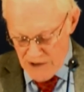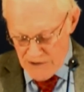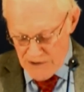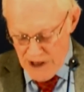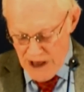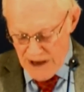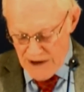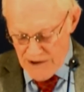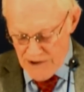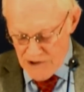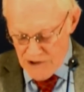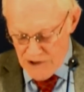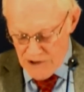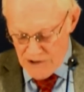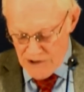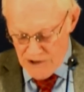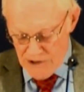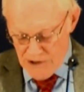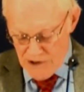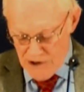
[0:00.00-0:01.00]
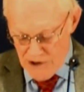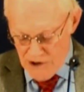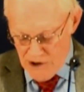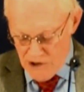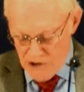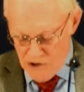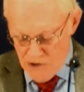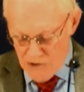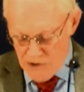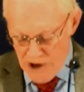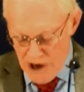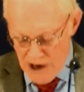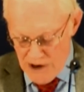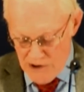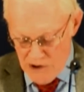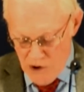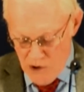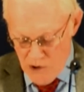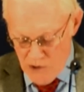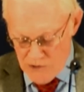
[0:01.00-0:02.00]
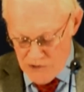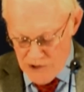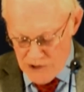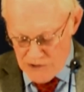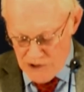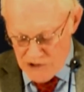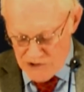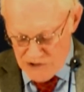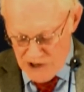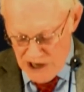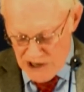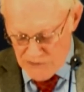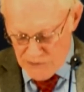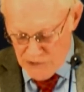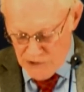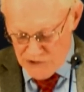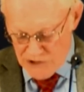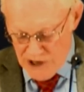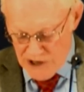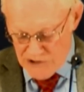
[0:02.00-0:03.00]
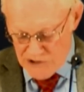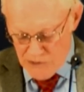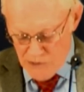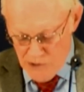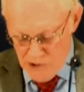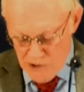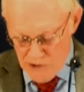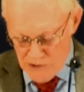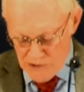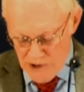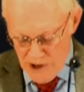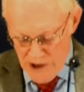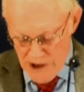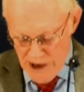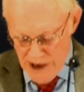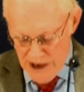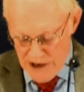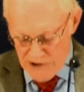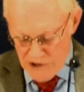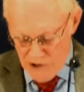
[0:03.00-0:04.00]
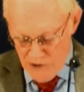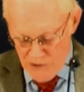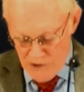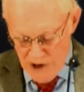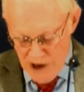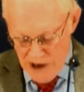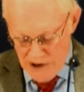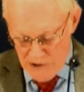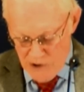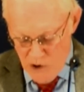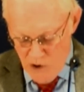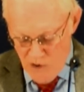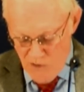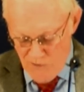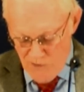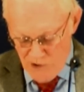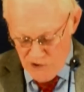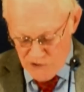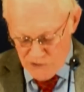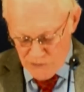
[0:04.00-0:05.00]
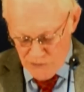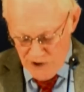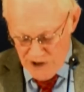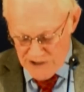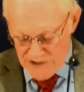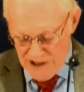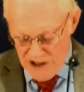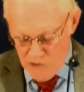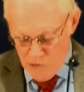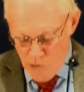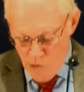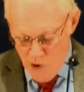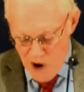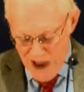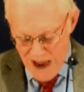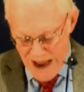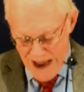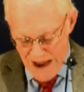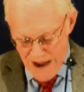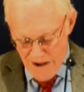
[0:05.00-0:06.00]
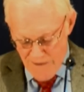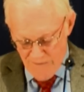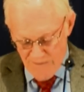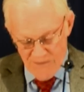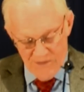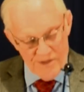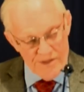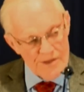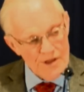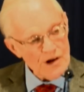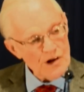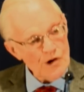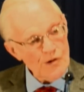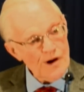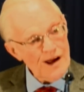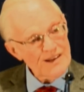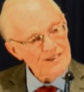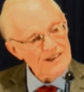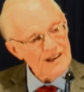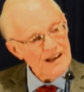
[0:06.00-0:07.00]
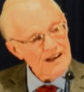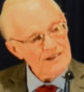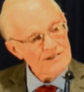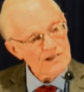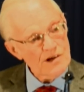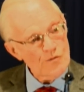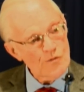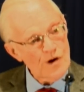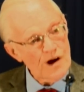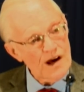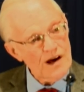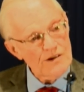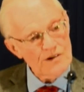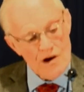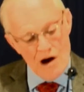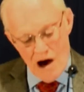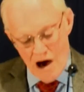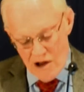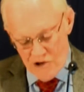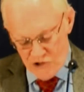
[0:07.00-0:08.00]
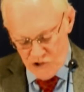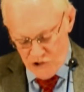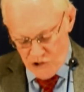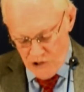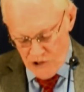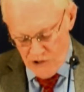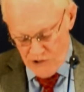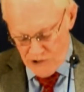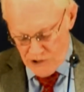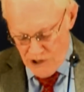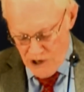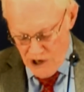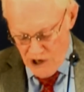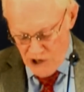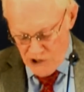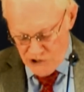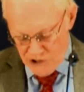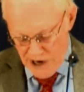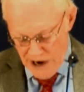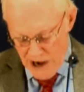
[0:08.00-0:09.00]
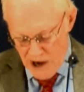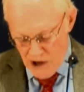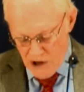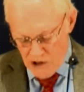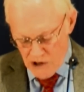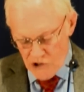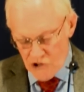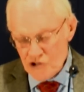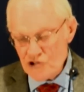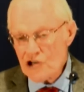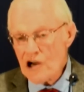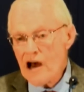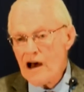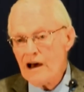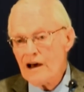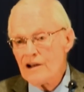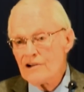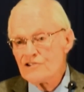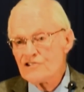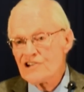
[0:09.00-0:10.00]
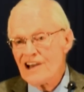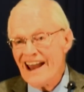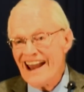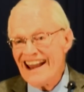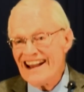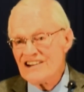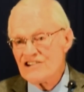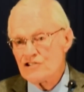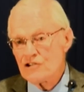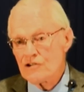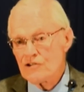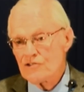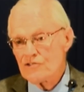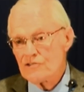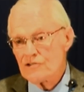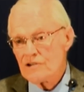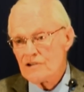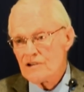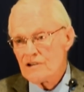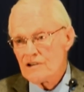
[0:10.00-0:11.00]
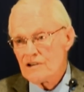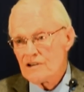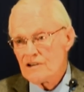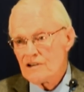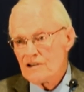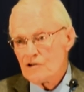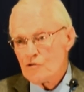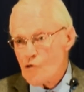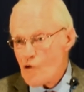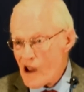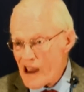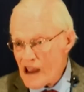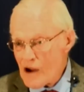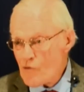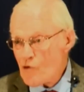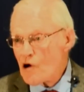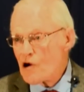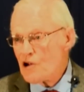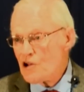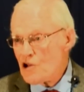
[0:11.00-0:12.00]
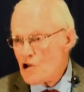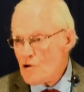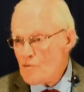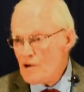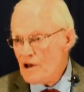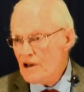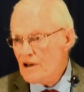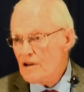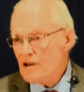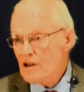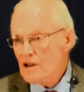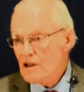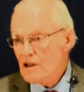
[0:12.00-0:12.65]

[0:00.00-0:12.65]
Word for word: that do you not know that the saints will judge the world? And do you not know, verse 3, that we, the Corinthians, and we in God's church shall judge angels. We were human,